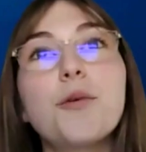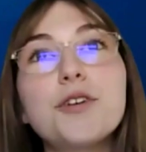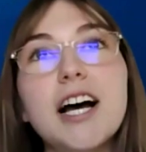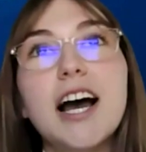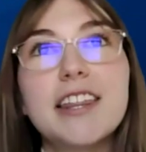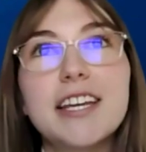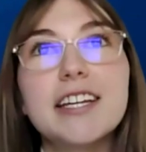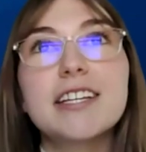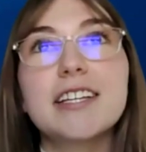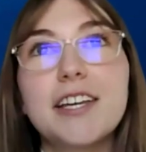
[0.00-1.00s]
Well, I
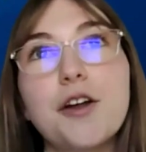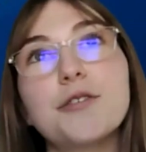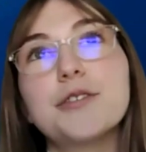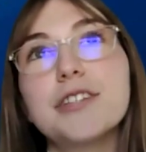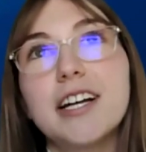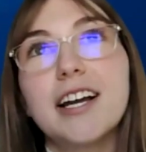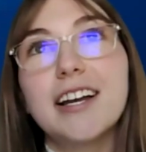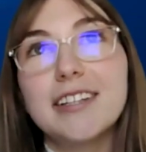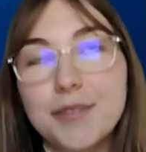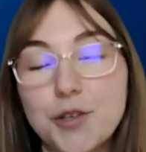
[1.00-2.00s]
think,
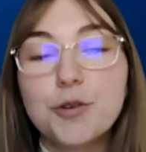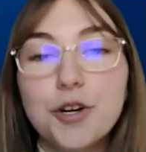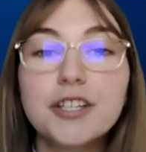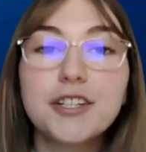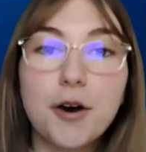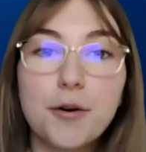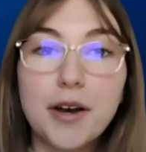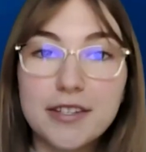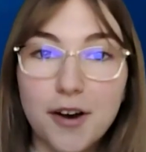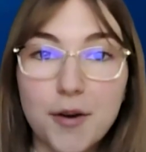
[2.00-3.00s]
you could go
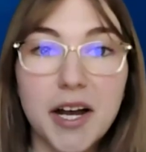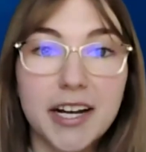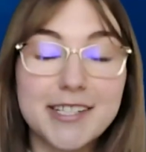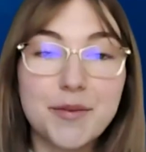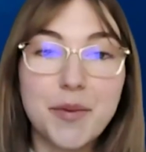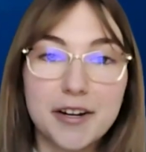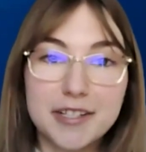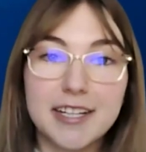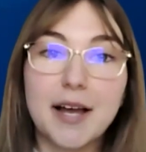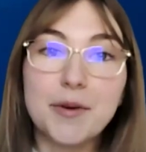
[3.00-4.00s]
as far back as the
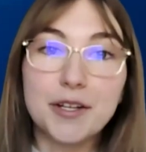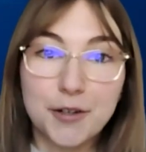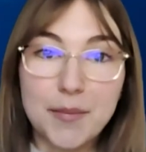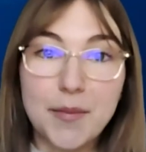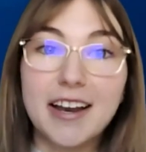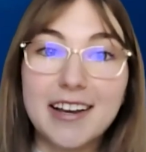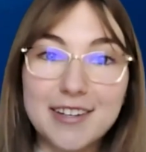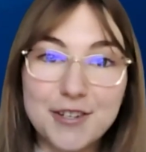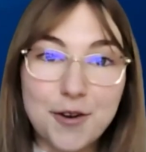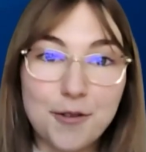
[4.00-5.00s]
Paris Climate Agreement
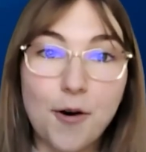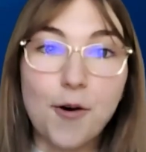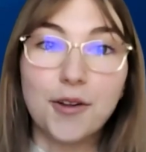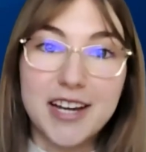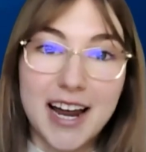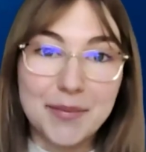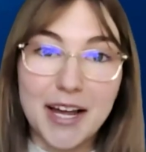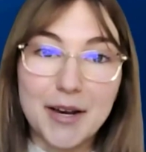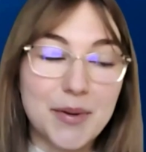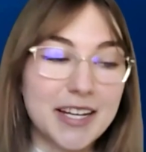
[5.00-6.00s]
and show the whole
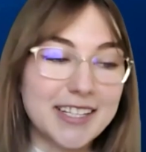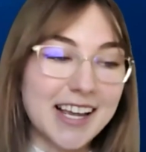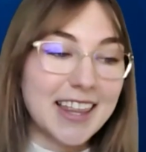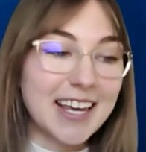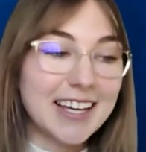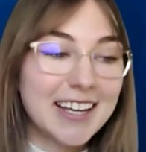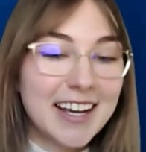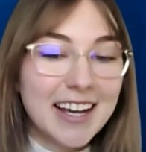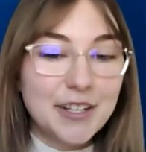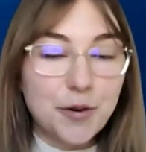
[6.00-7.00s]
timeline, because I think
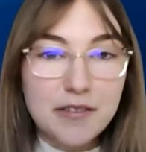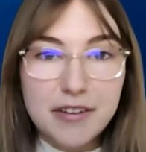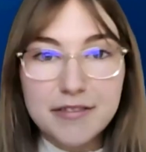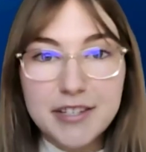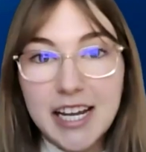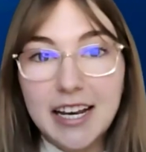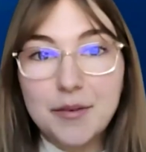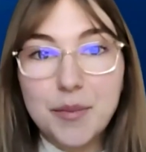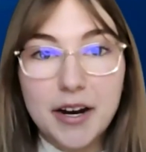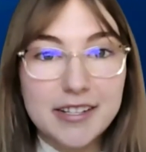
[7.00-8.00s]

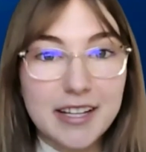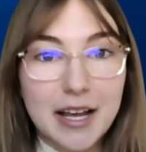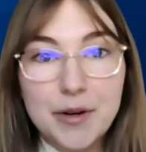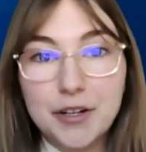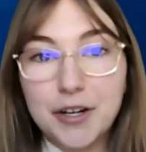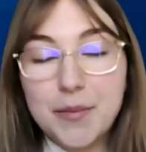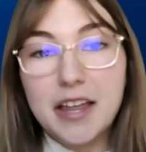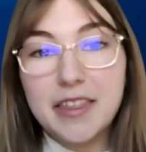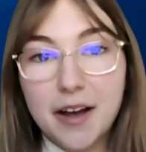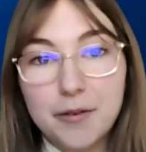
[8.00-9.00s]
2015 Paris Climate
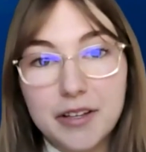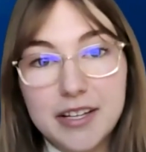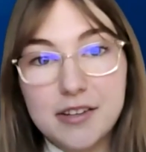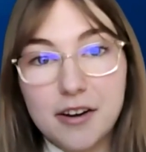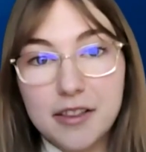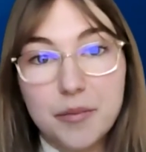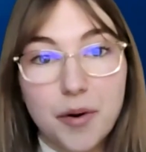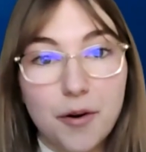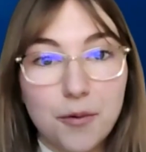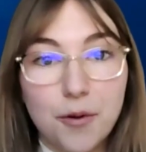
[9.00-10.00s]
Agreement, that really started the
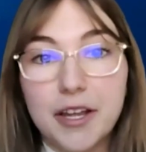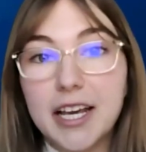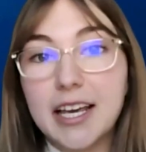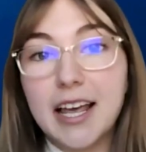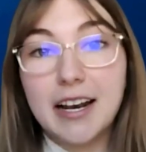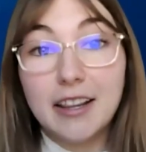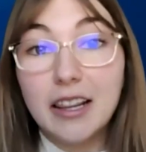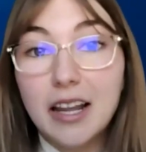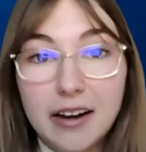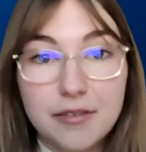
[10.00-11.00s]
ball rolling in a
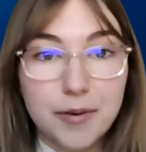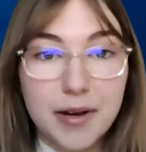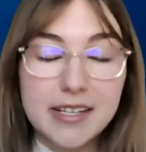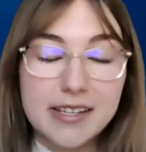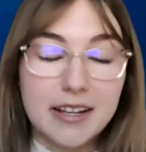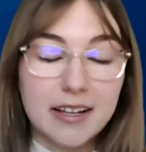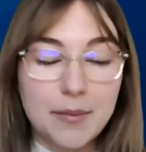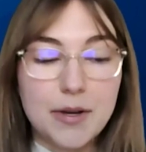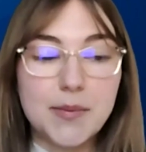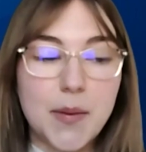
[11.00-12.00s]
lot of ways in the
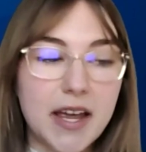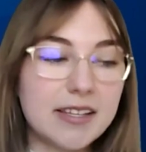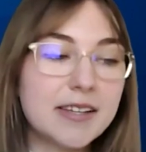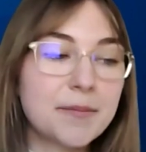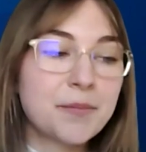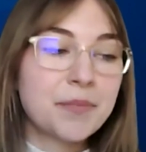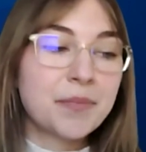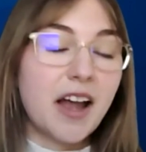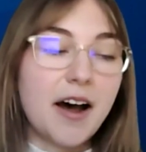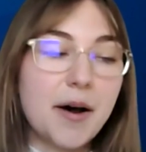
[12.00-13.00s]
climate space.
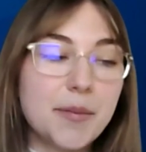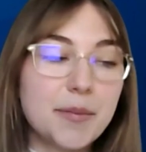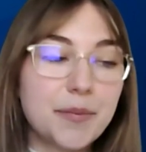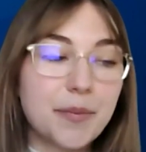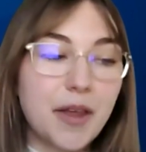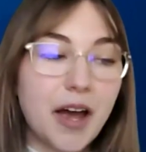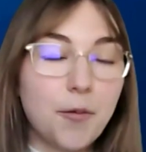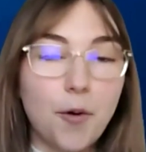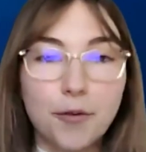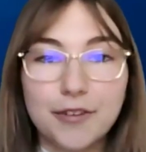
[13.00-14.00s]
I
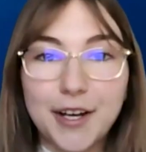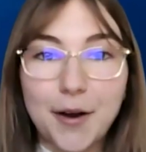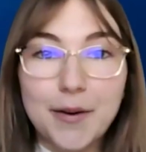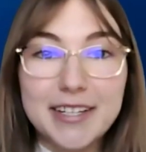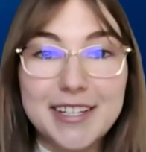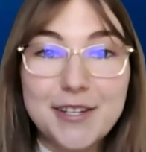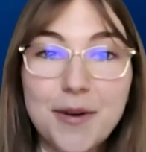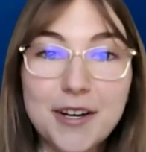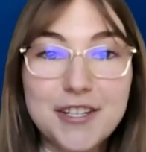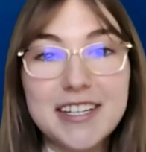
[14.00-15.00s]
won't go into too
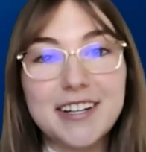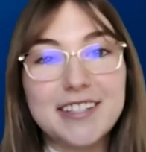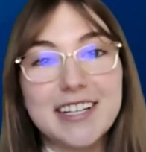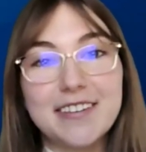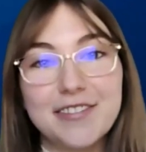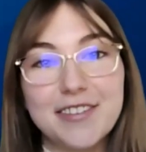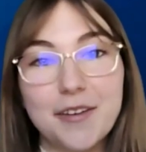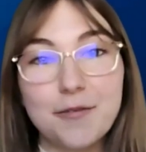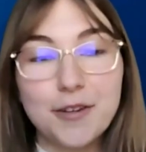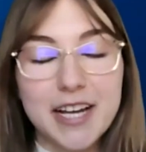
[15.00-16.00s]
much detail to give
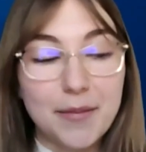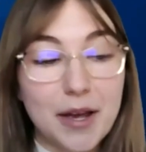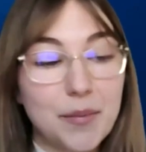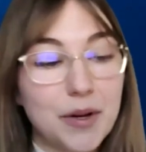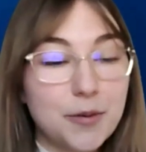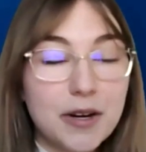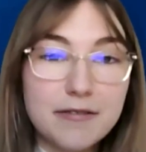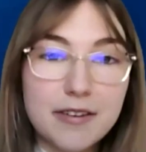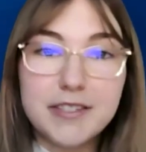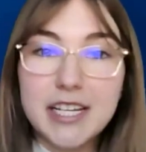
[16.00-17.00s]
the full timeline, but
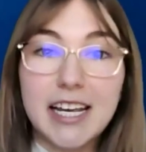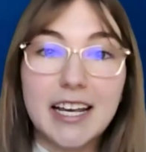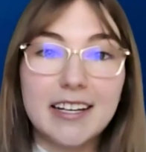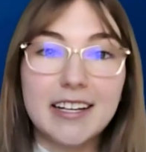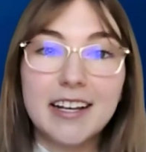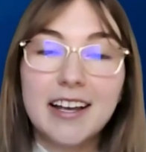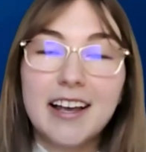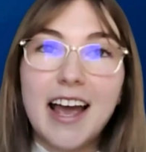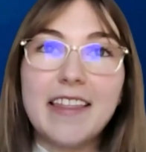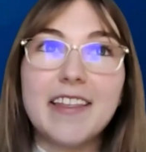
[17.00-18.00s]
2015,
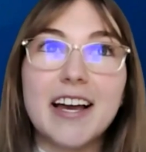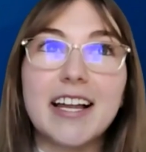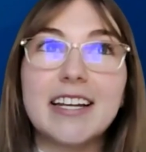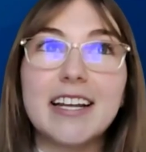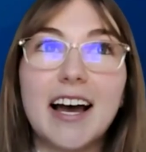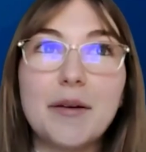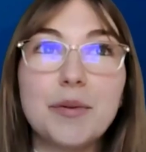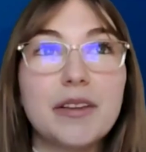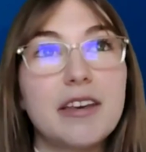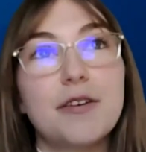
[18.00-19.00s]
and then I
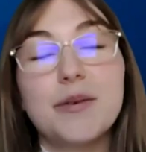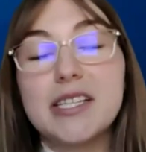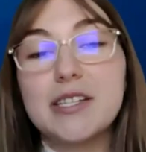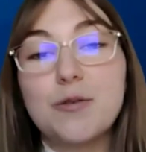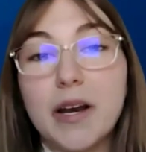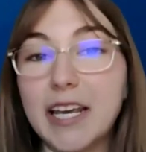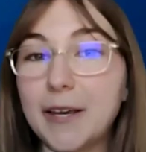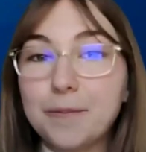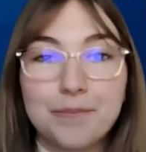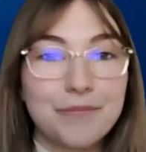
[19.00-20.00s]
believe it was
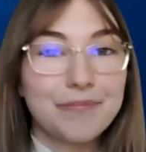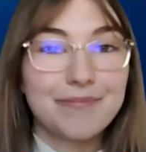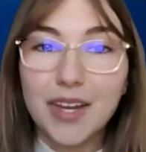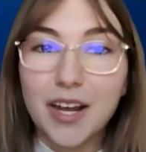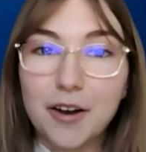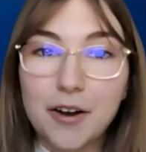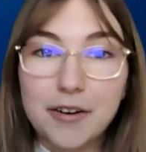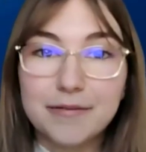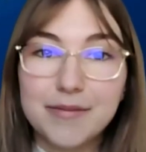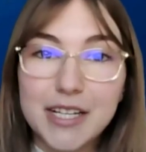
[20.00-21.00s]

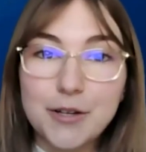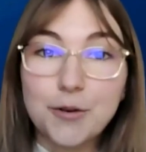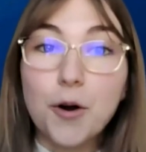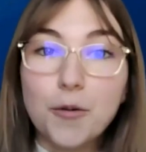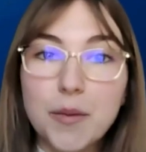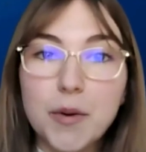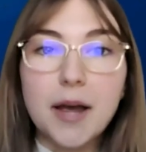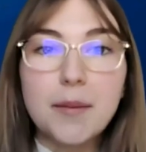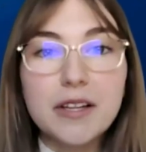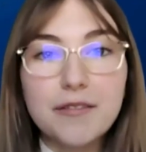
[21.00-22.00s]
oh, don't quote me, but
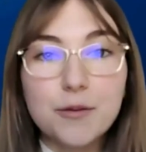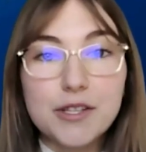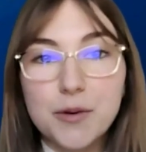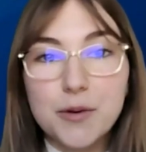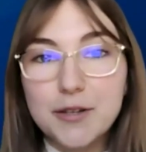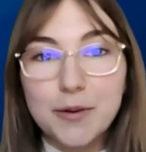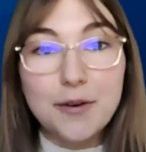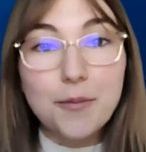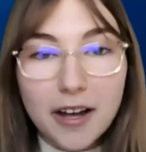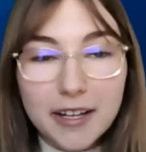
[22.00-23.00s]
I believe it was
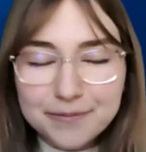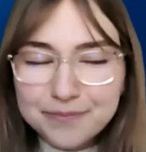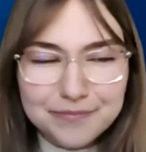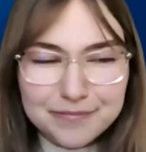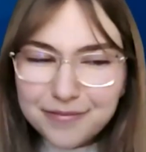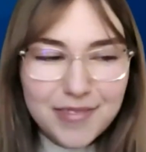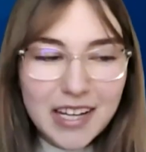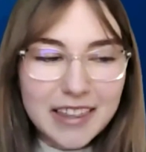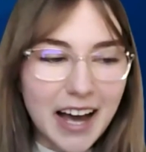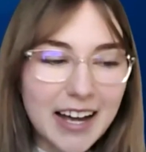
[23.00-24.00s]
2021
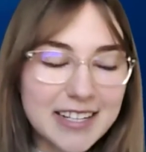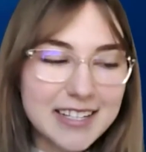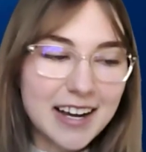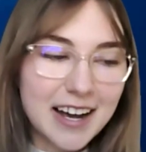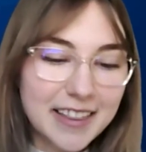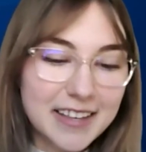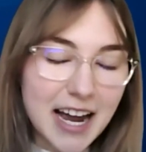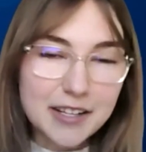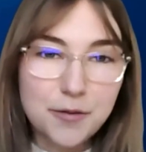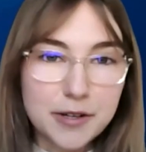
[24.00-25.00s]
that the
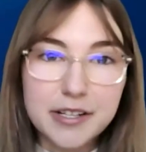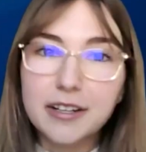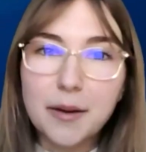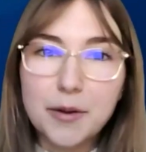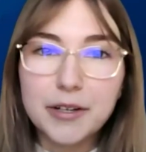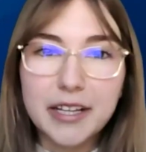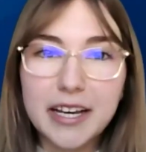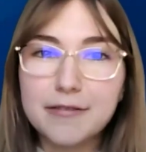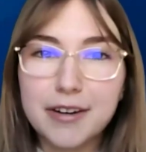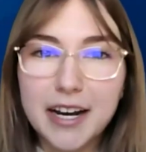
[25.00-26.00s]
Task Force on Climate
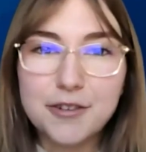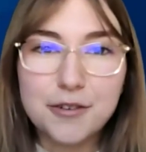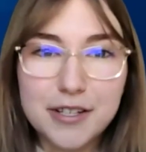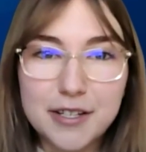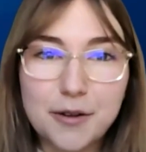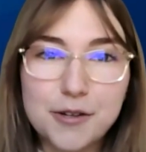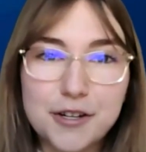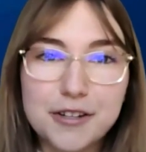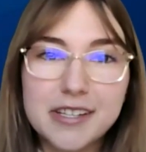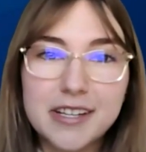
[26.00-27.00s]
Related Financial
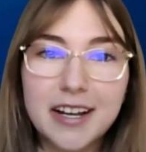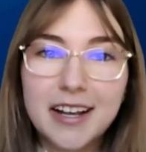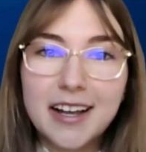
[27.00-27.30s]
Disclosures